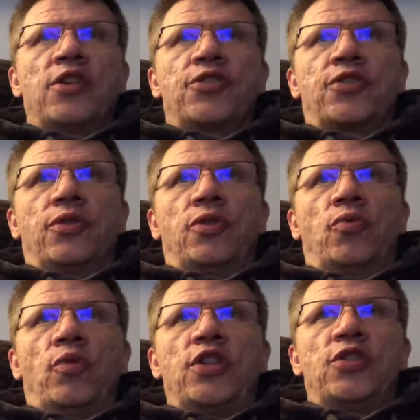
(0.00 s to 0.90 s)

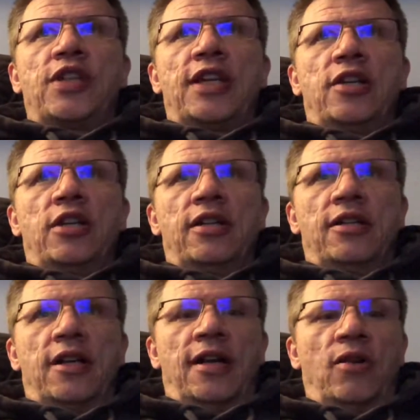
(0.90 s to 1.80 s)
So when you take
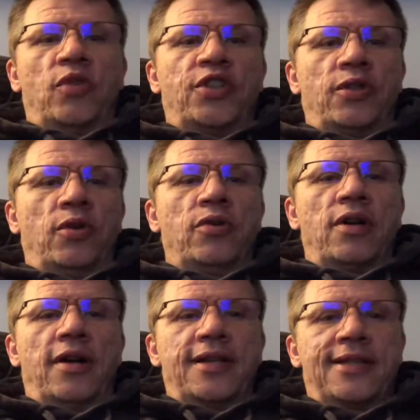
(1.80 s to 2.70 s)
what your loan
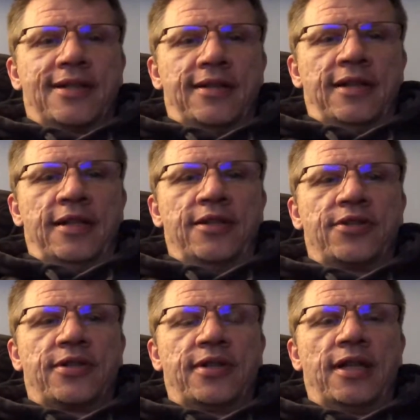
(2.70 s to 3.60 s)
cost
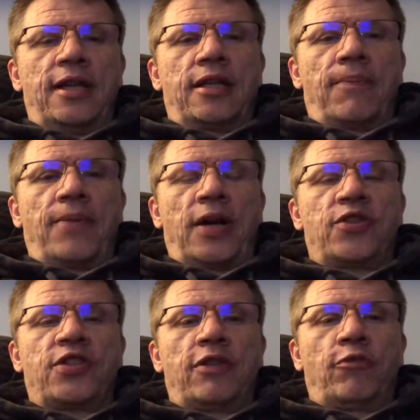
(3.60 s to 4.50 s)
is in
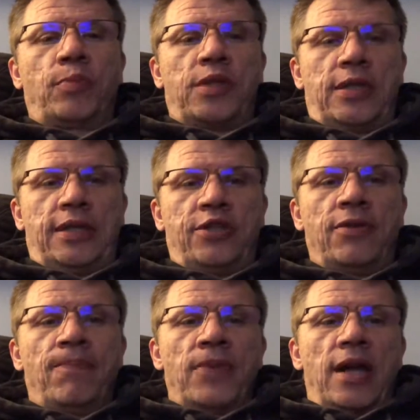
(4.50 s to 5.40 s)
comparison between
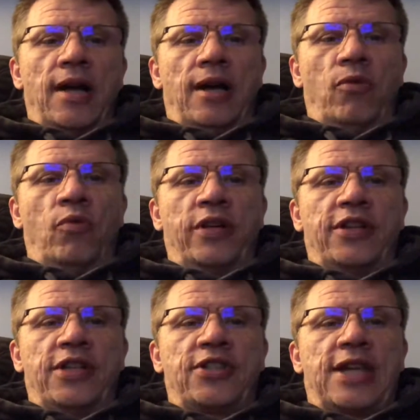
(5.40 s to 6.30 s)
one of
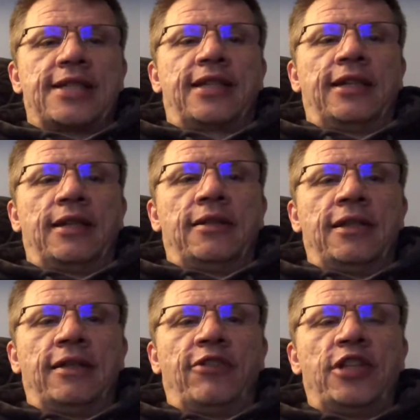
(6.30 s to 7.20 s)
these Tesla
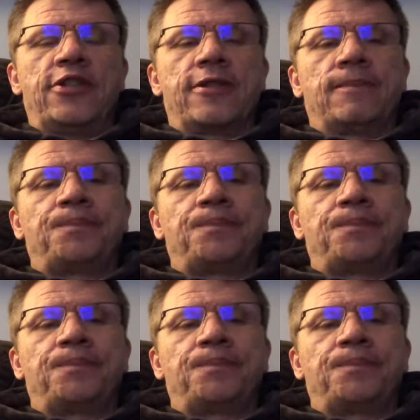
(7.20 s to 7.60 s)
EVs